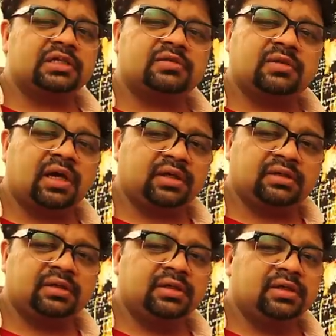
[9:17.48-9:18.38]
it's
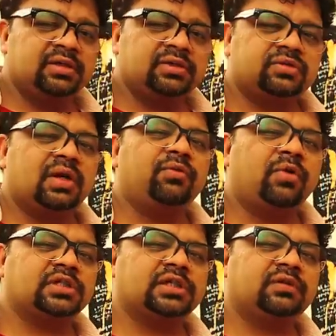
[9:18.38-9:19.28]
dried. So I
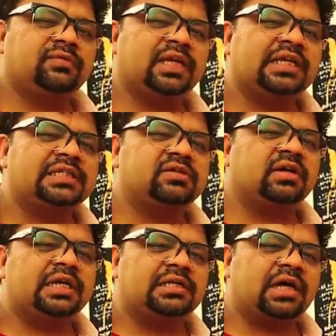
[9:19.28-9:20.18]
wash it when it's
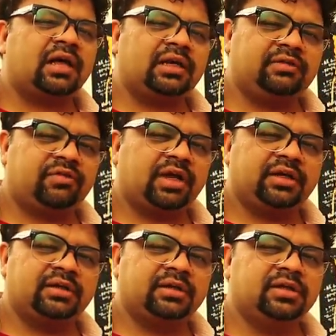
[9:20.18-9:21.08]
not entirely dried.
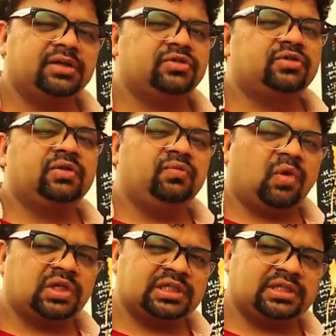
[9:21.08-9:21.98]
So it
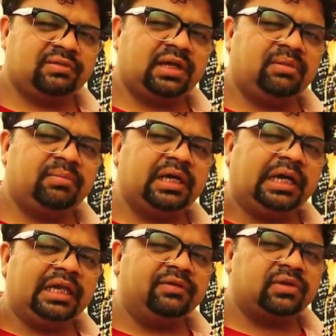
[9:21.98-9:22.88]
washes away, but
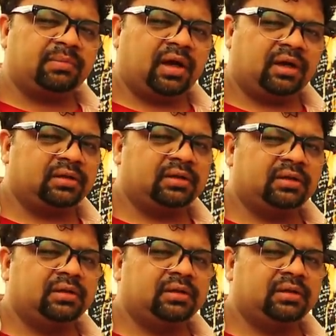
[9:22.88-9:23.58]
it leaves the mark.